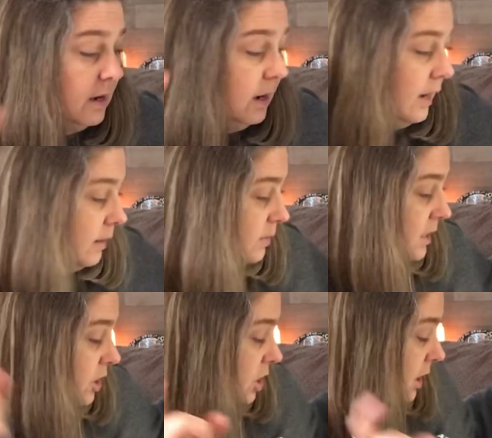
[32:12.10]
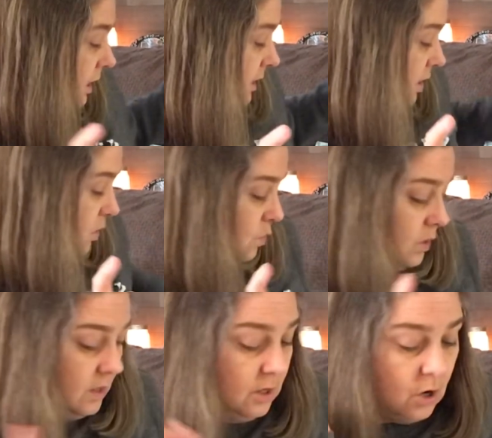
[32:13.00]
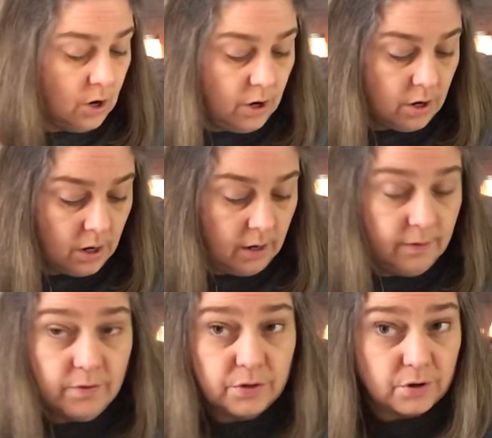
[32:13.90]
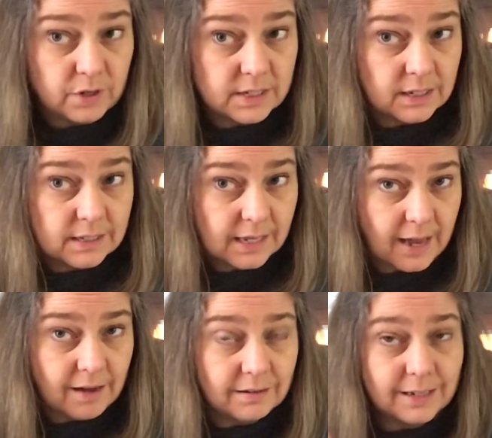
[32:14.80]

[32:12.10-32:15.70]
I am stitching this on an R&R 36 count.